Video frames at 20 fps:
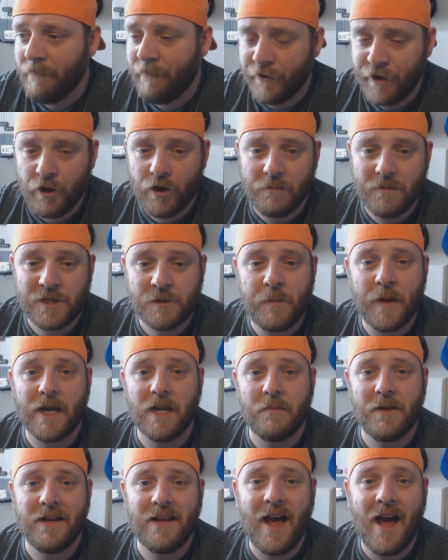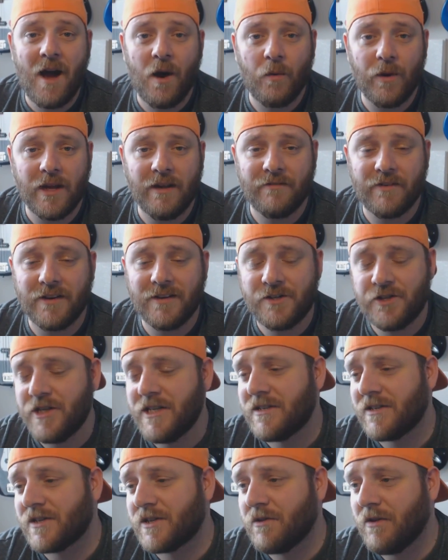for you to be speaking to me now, even,
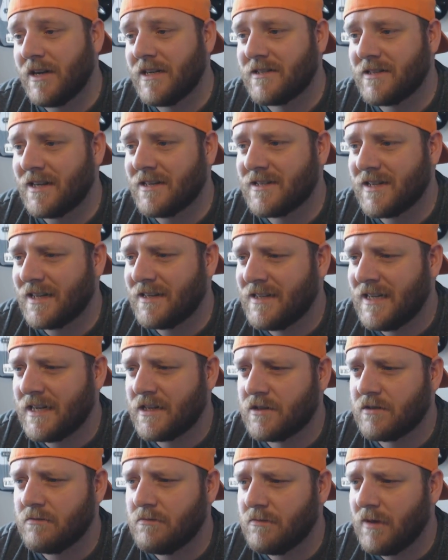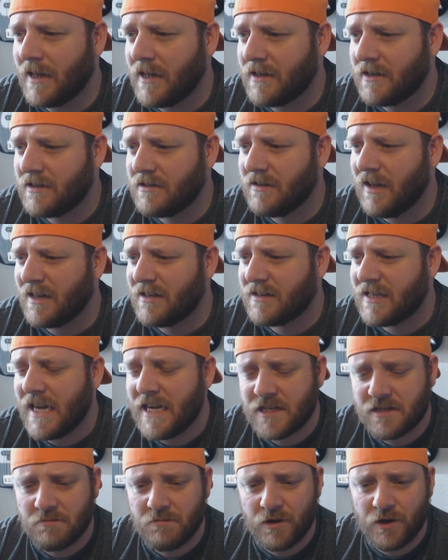Jesus Christ, that takes
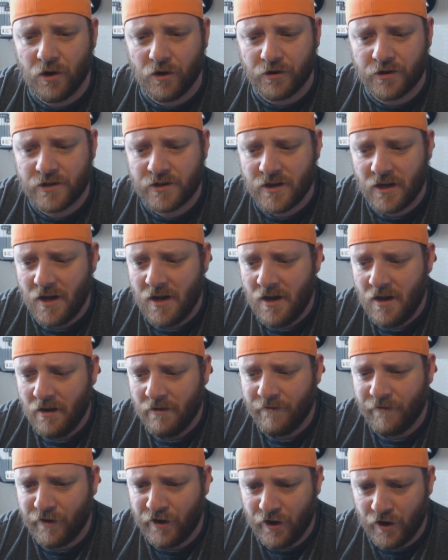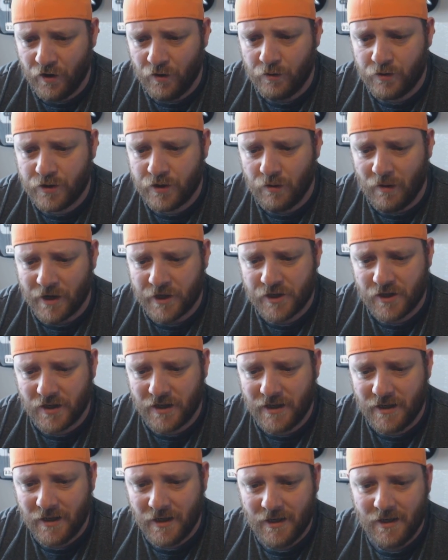some guts for you to
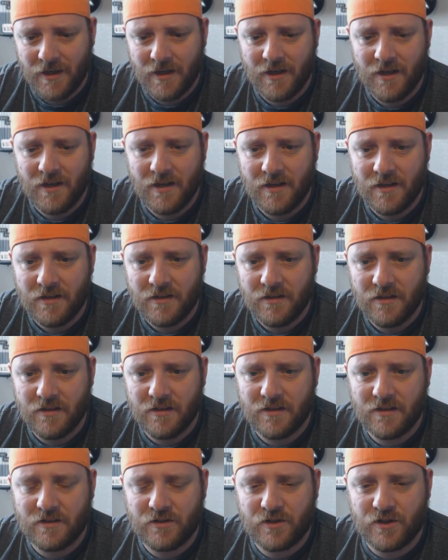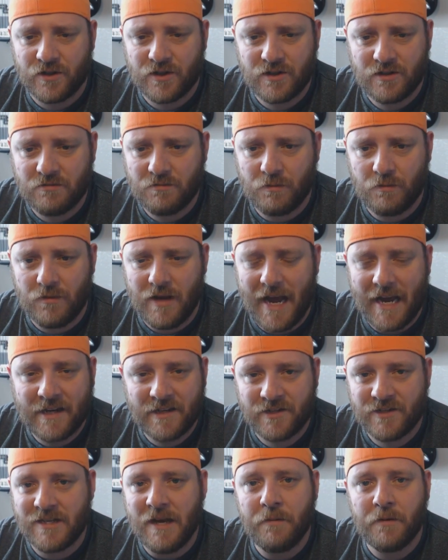actually just
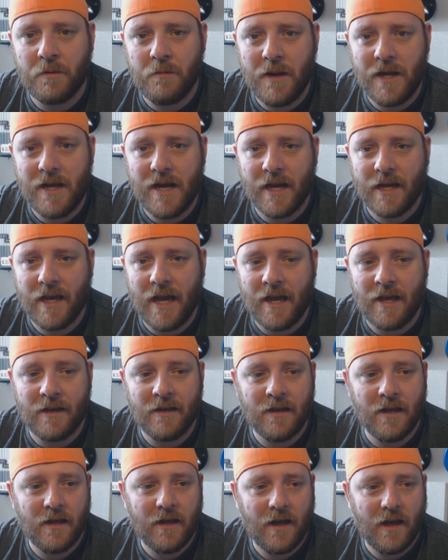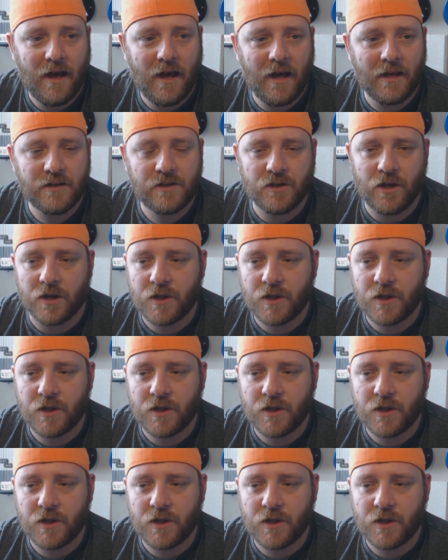accept me again and